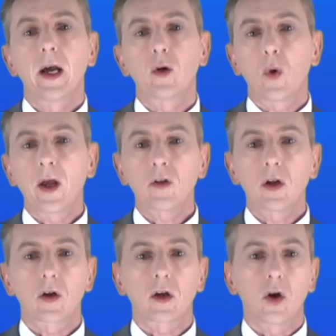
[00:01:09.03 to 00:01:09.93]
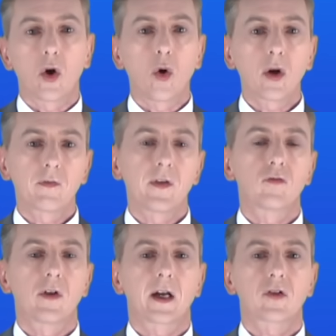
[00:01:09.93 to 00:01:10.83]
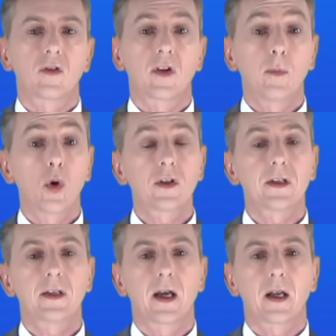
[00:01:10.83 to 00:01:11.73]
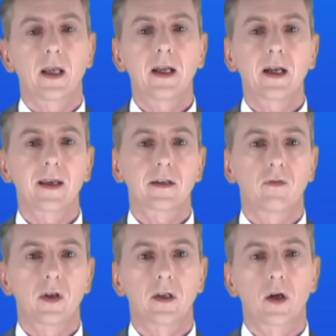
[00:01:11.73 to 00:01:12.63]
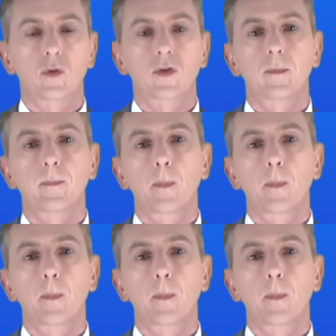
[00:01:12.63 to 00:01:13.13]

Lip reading: and we're going to look at all of these reactions in more detail in later videos.